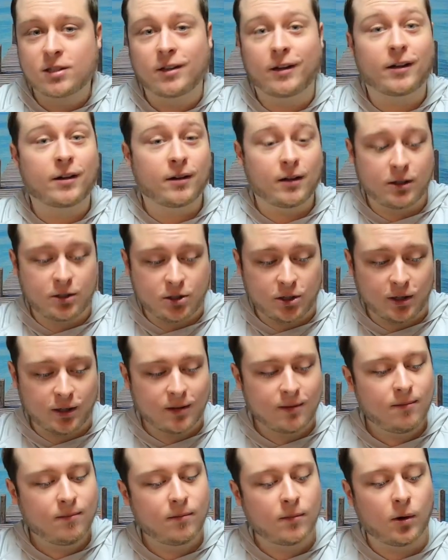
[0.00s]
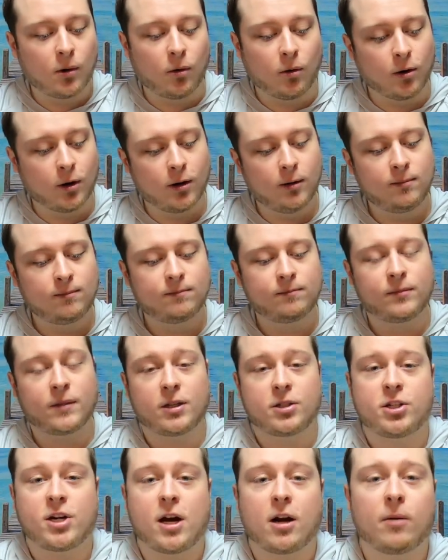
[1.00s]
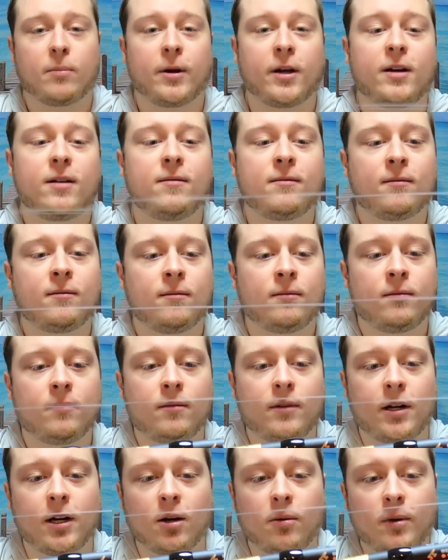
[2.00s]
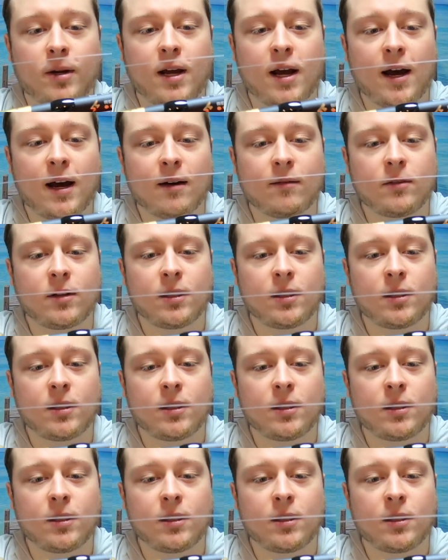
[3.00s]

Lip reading: like a jig or a chatterbait. Here we have